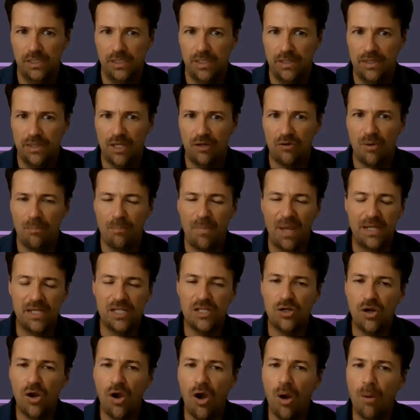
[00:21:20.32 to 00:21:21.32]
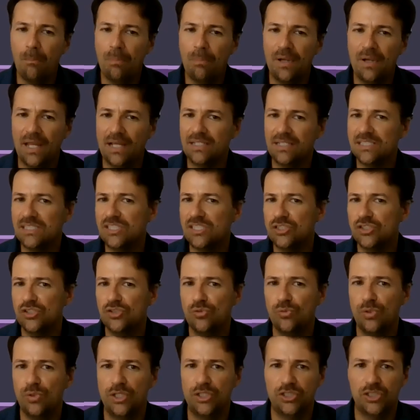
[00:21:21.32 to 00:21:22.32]
There are many complex
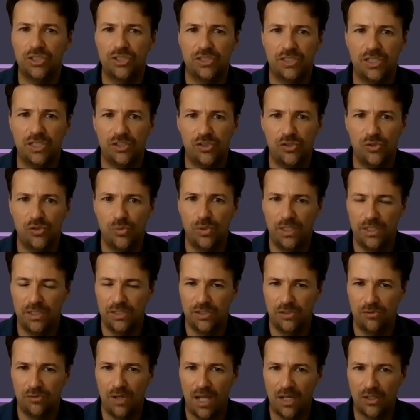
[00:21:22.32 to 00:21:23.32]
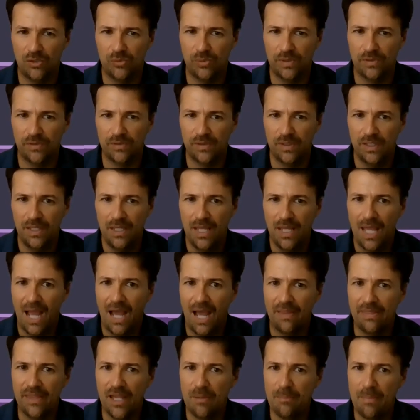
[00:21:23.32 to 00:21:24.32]
situations that you will interact with.
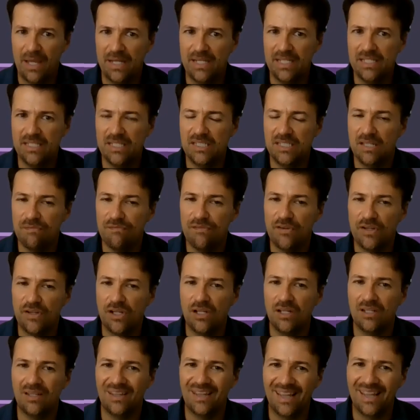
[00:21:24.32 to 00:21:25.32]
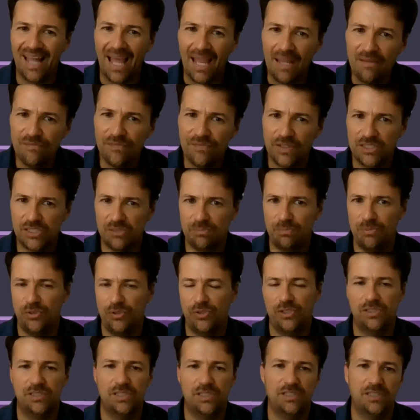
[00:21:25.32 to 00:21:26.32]
And there are many difficult life
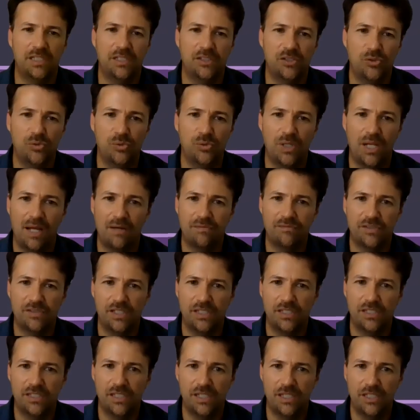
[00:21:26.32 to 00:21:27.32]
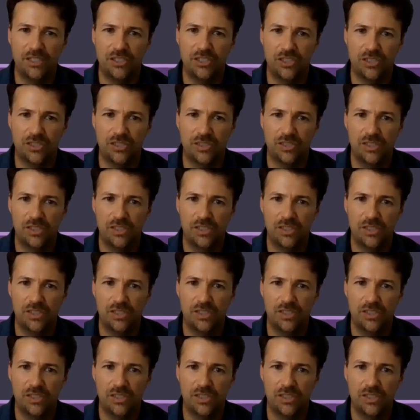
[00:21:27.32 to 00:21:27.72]
experiences that you will have to engage in.